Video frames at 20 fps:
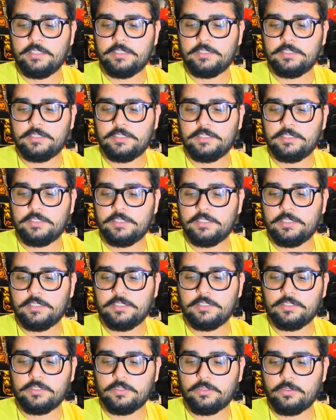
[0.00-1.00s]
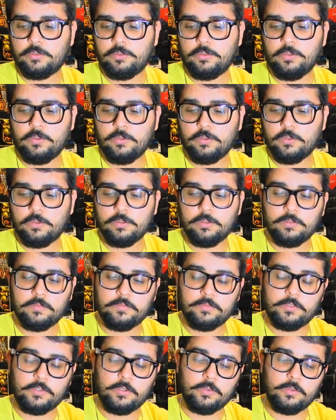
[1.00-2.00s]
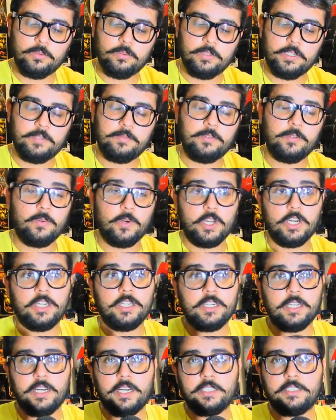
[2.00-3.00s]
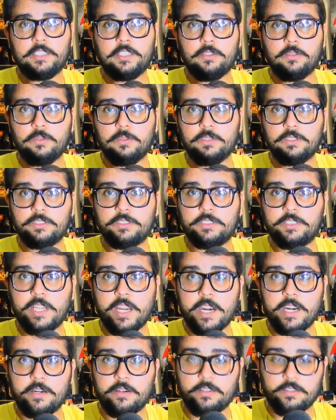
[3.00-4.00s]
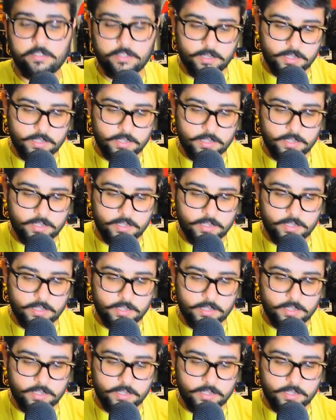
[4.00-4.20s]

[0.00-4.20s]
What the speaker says: this is a screw hole to if you wanna connect it to a stand.